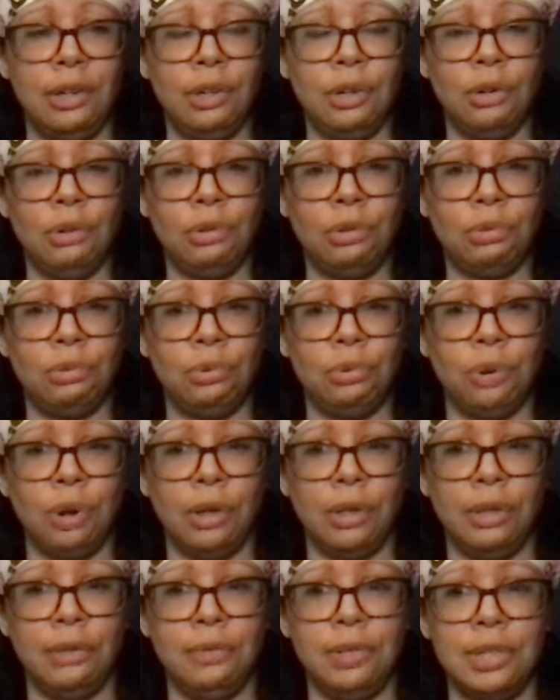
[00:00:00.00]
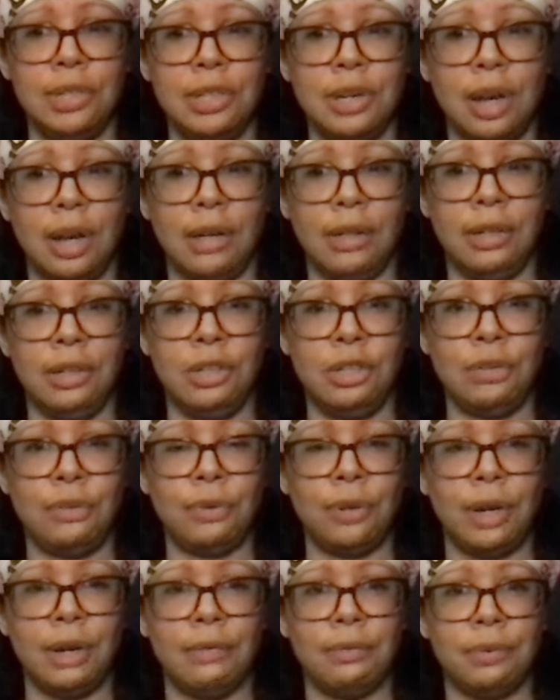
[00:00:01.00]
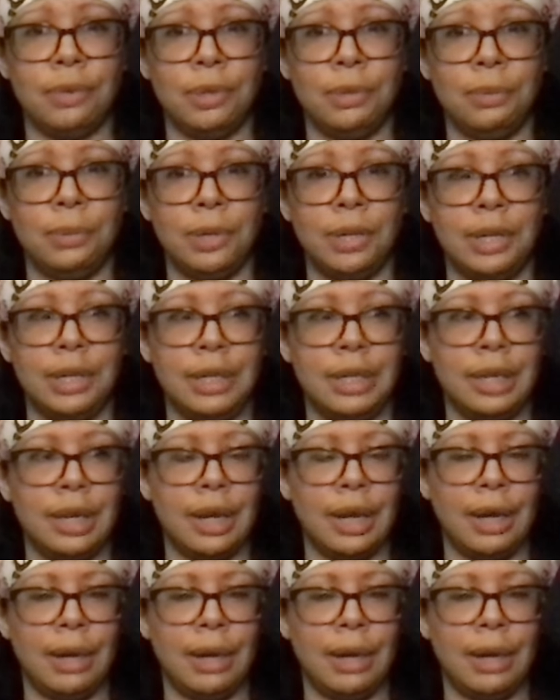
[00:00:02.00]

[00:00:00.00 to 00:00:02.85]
go through all of this knowledge for everyone.